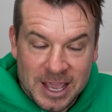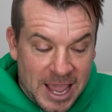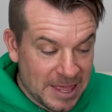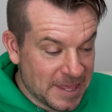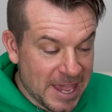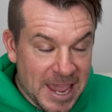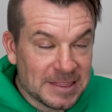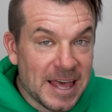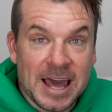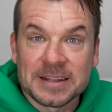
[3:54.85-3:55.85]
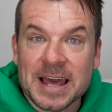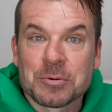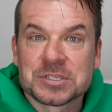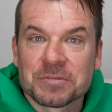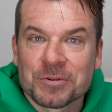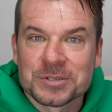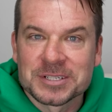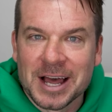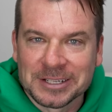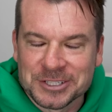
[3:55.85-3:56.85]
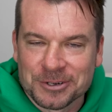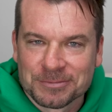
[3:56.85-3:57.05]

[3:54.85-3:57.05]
And they ate that, and that was the first natto.